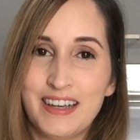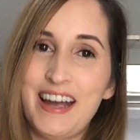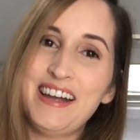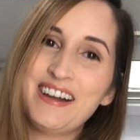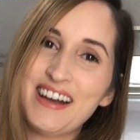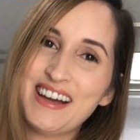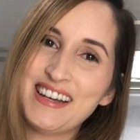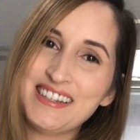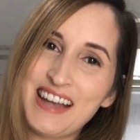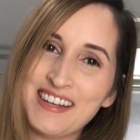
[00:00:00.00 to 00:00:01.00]
Hey
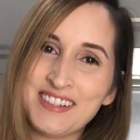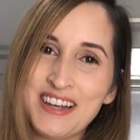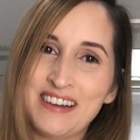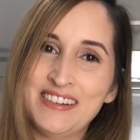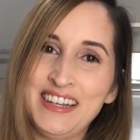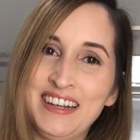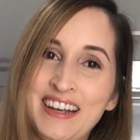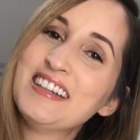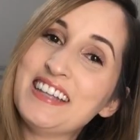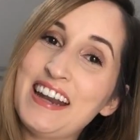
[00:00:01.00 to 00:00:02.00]
guys, how's it
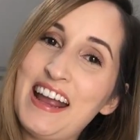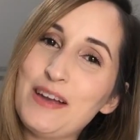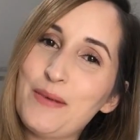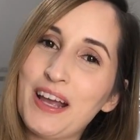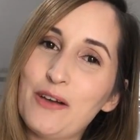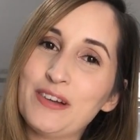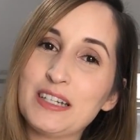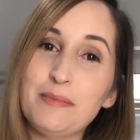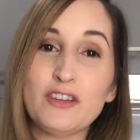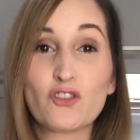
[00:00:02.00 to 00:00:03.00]
going? Today we're going
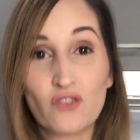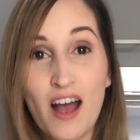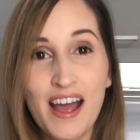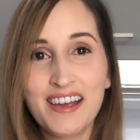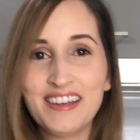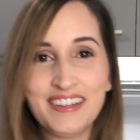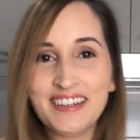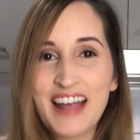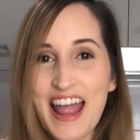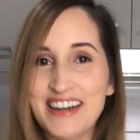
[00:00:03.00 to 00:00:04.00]
to be
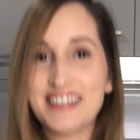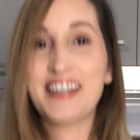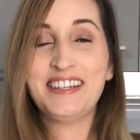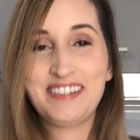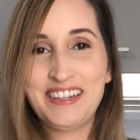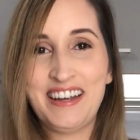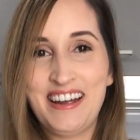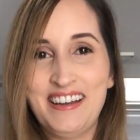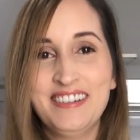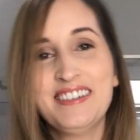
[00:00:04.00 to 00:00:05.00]
trying and testing
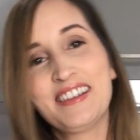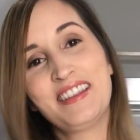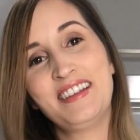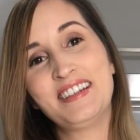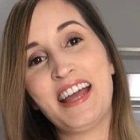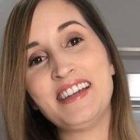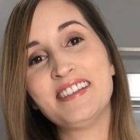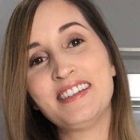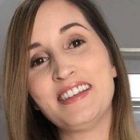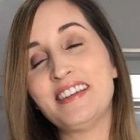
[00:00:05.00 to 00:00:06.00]
out the
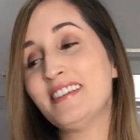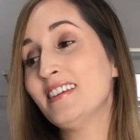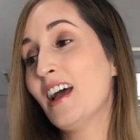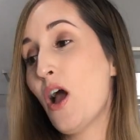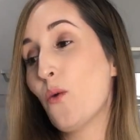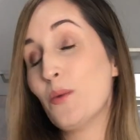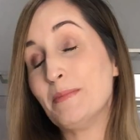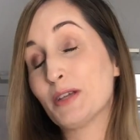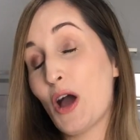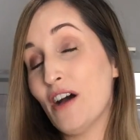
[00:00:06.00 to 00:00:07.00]
Tasty
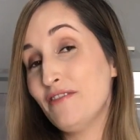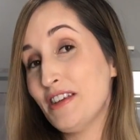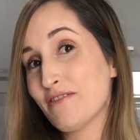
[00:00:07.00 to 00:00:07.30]
whipped coffee